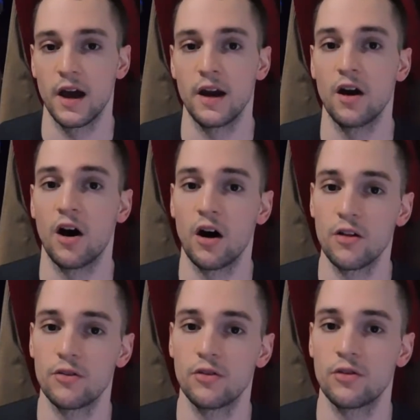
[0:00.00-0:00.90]
and
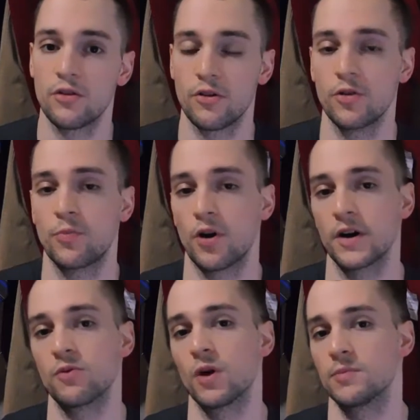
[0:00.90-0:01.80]
other
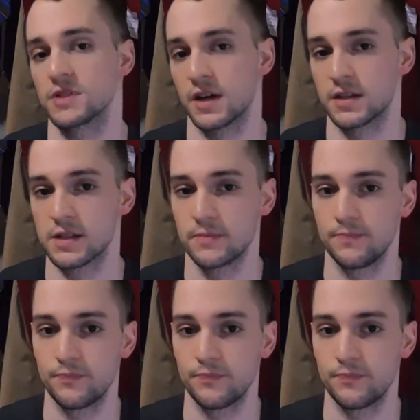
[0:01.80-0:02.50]
third-party websites.